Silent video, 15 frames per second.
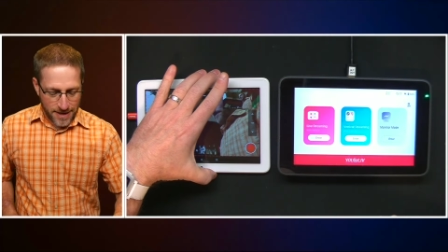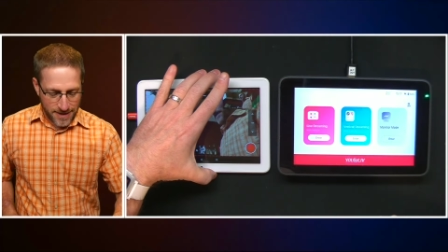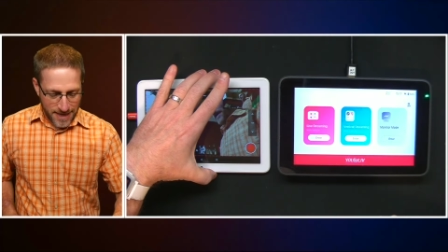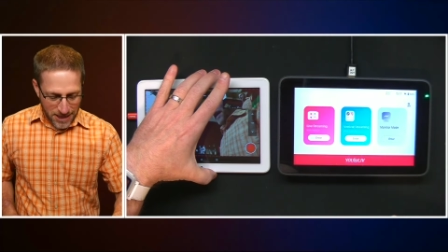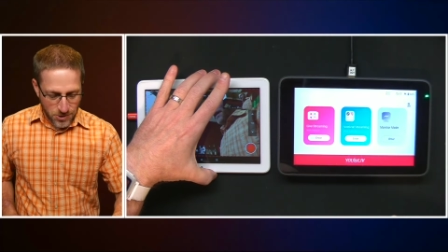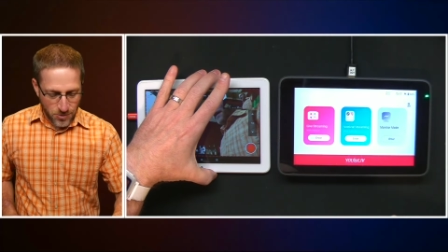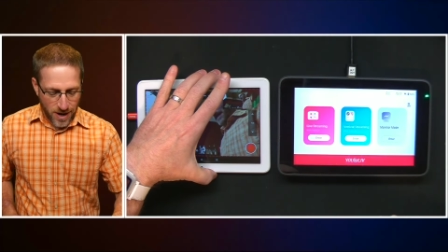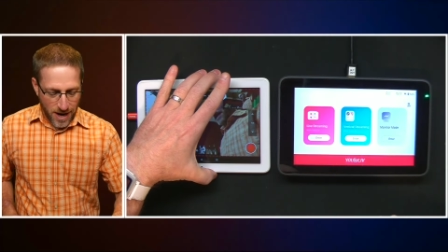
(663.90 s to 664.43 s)
And
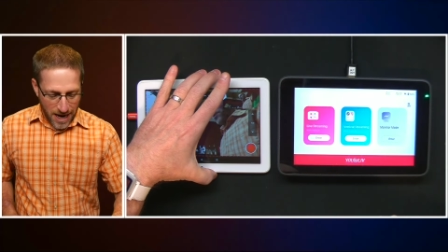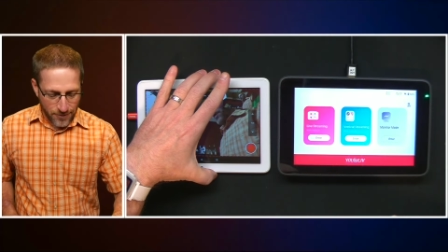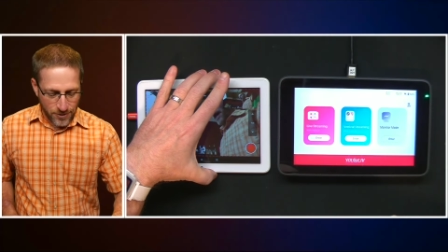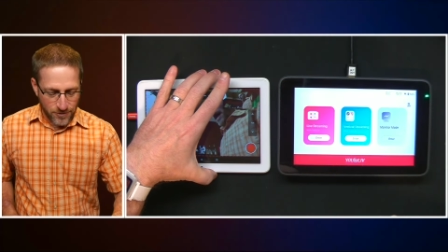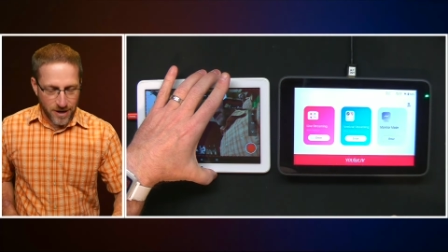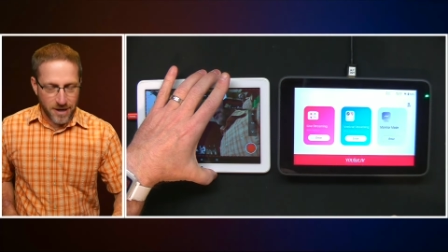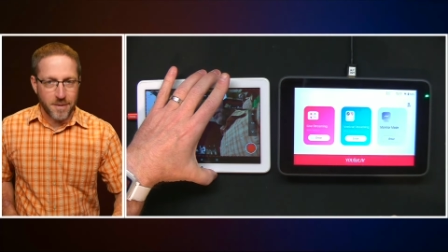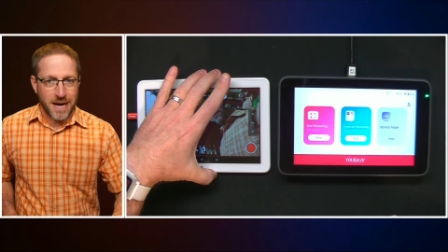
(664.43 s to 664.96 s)
that's why I
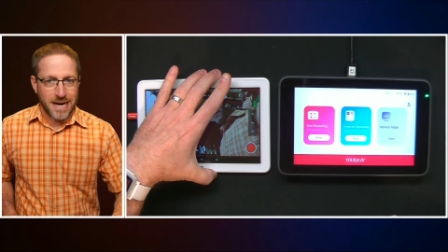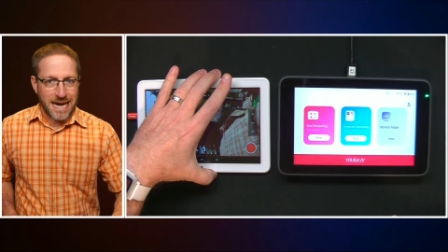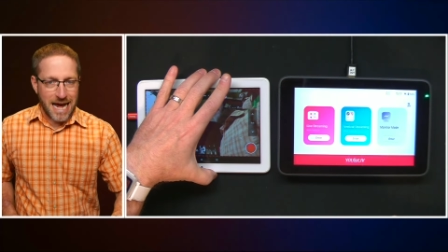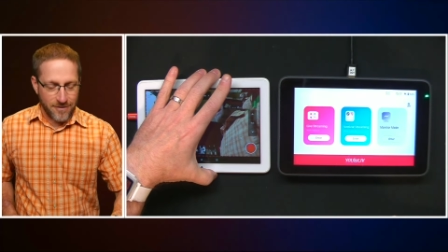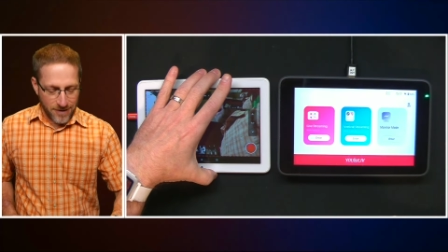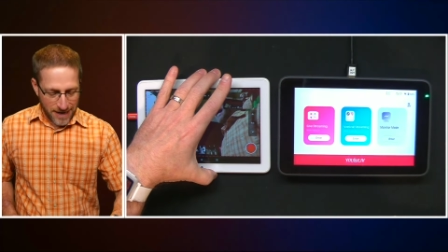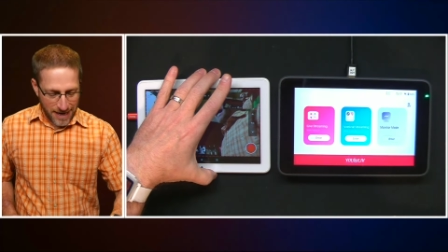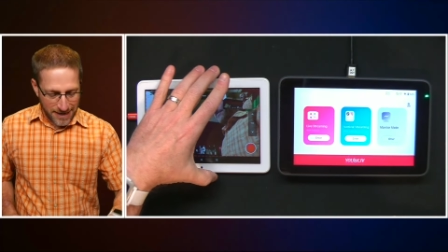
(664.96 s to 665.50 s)
would recommend
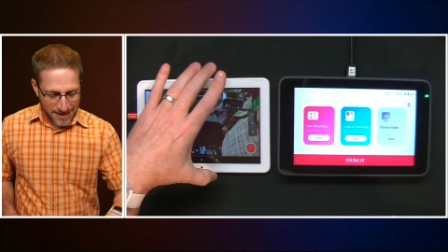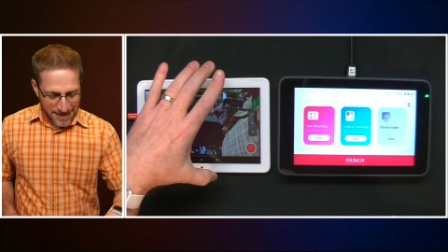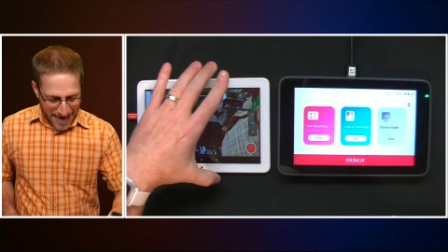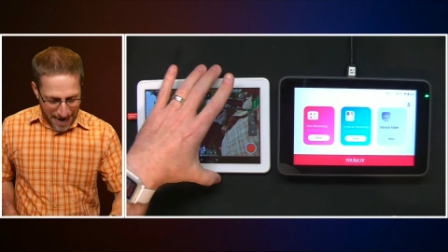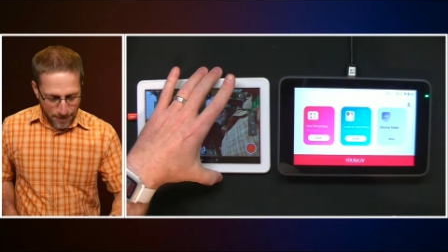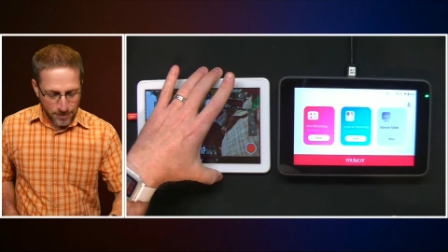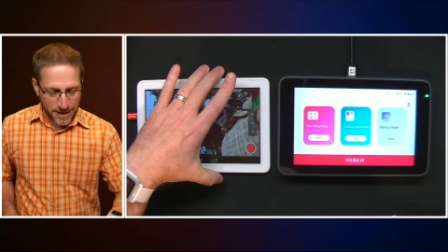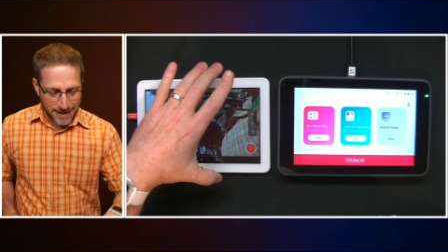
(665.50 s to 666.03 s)
having a
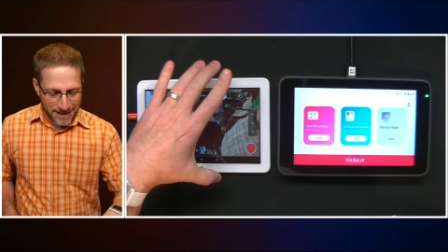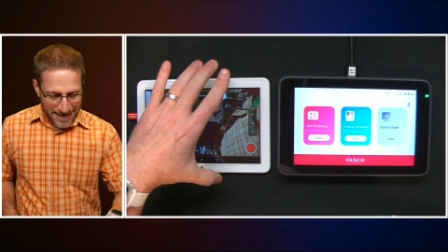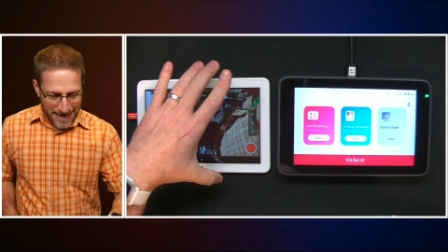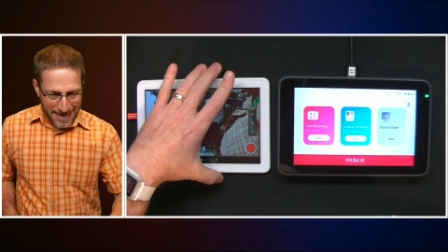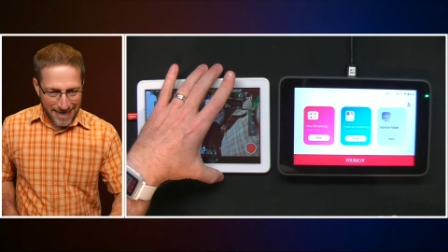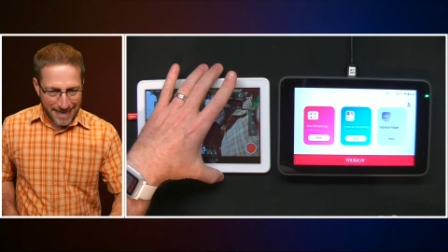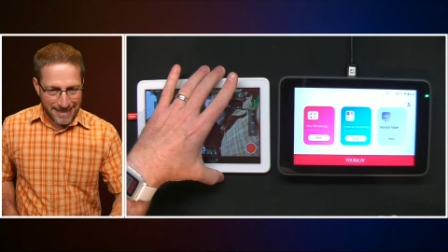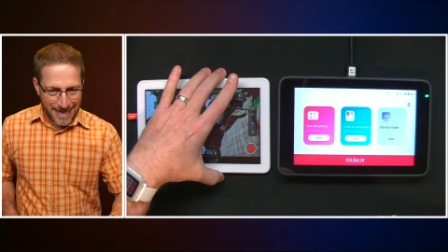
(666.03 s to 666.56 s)
tablet
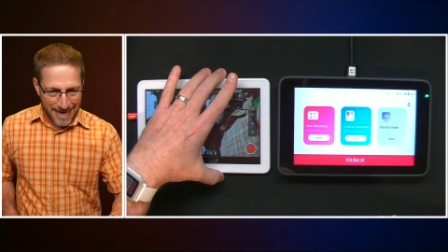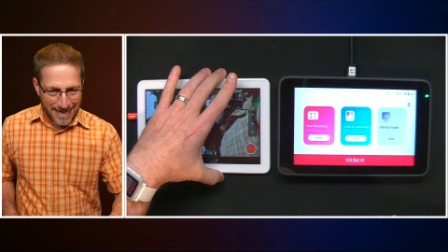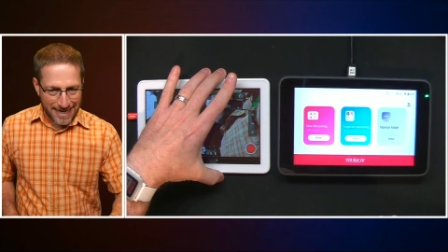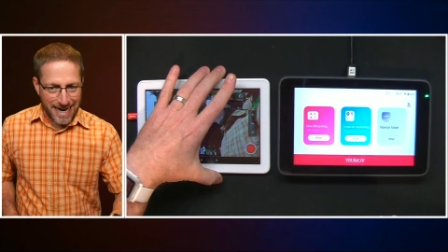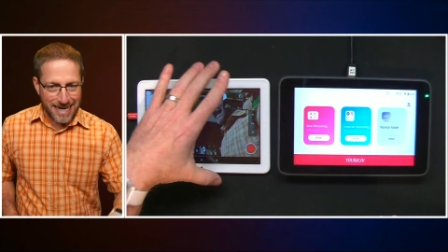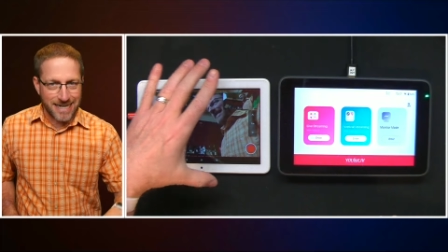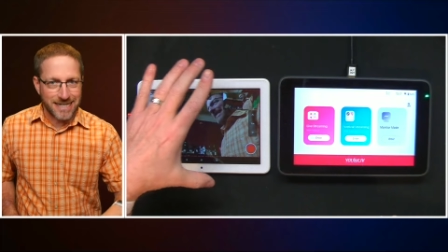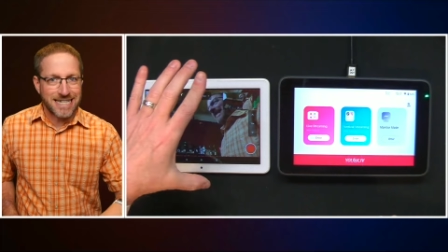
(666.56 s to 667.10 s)
de
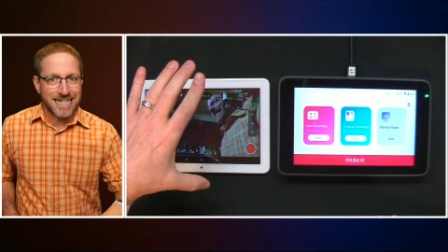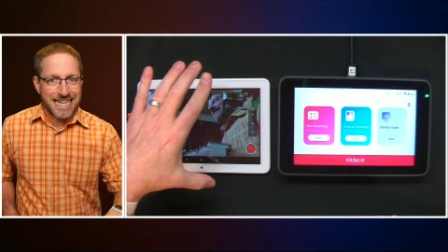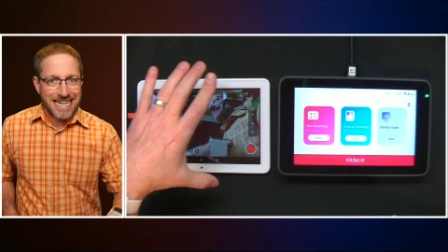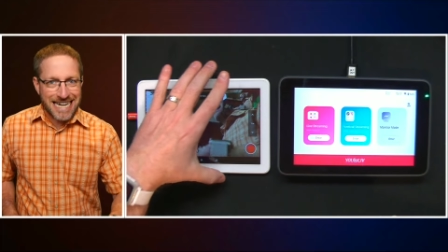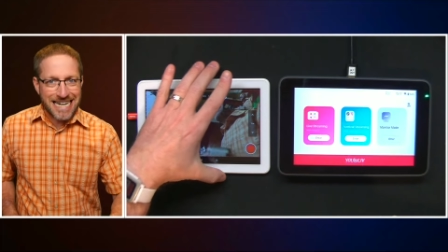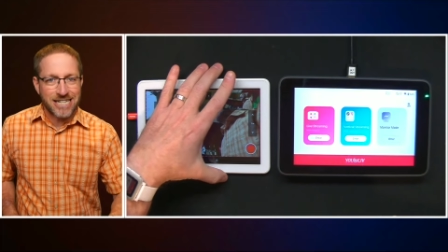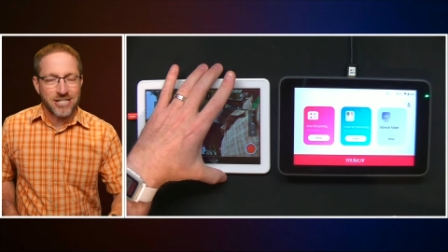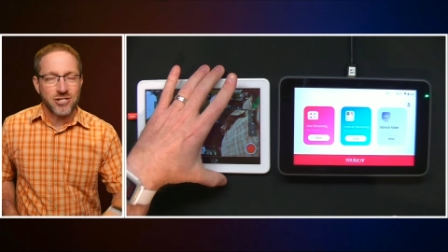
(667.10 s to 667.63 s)
dedicated to
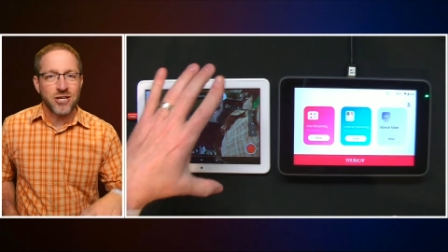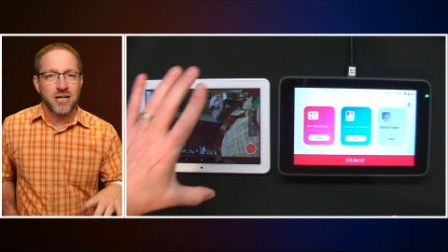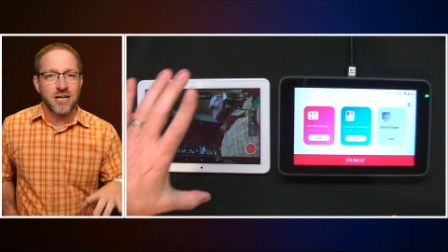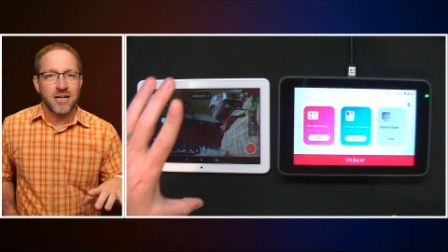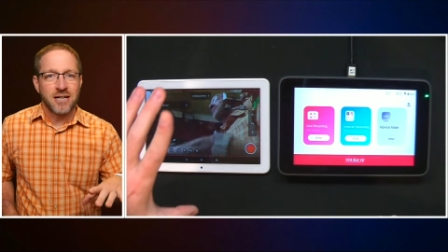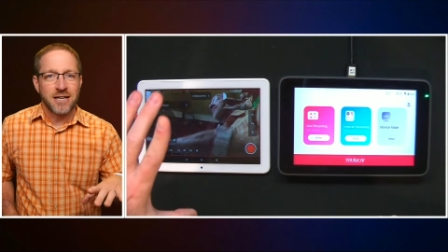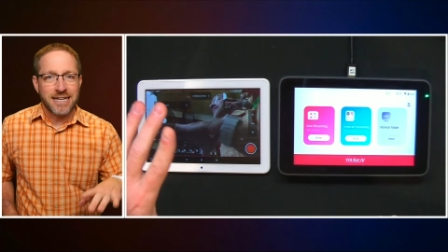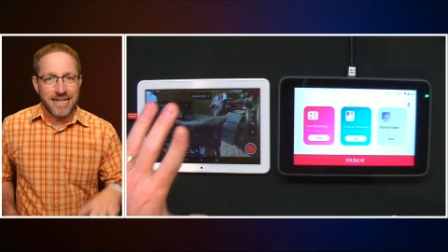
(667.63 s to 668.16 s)
each
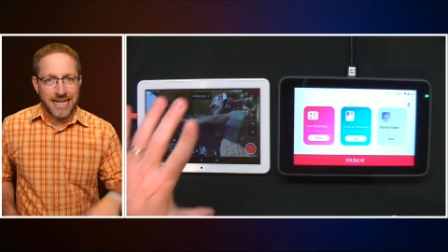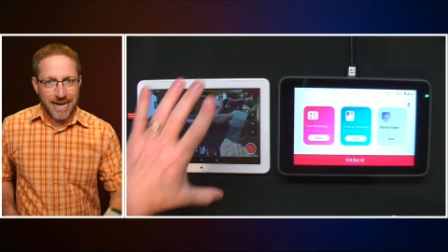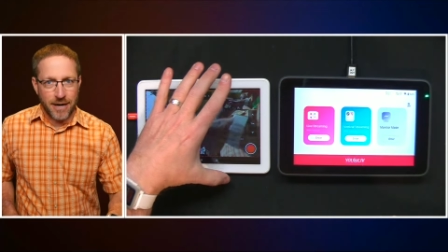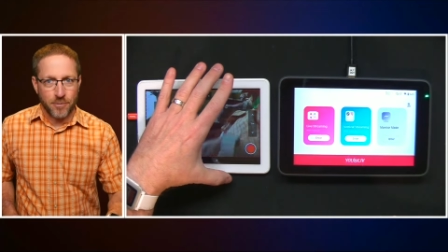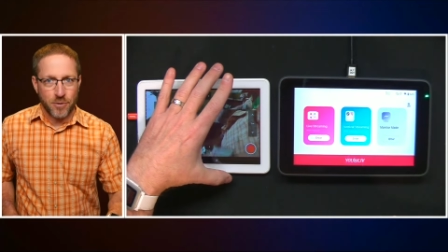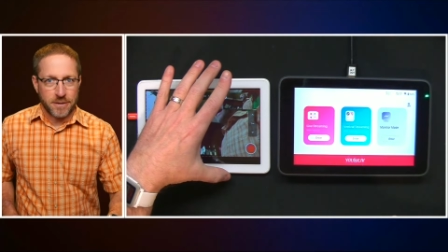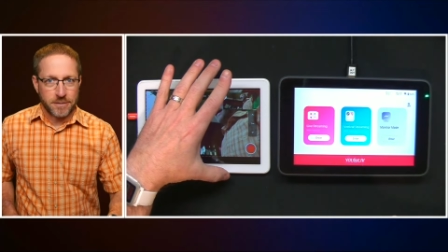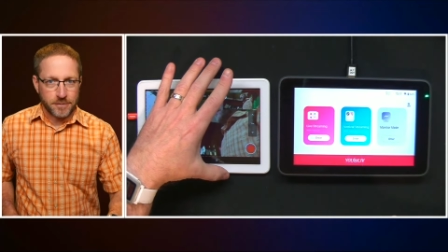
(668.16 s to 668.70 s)

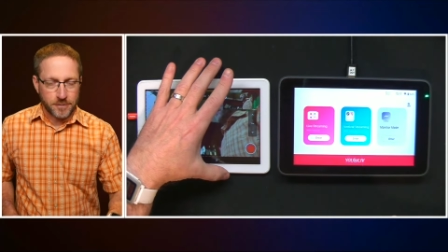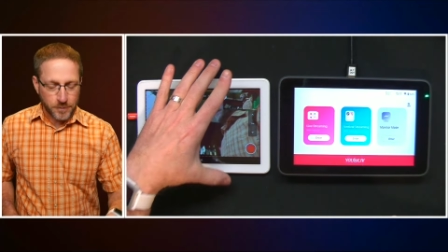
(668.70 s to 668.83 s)
camera.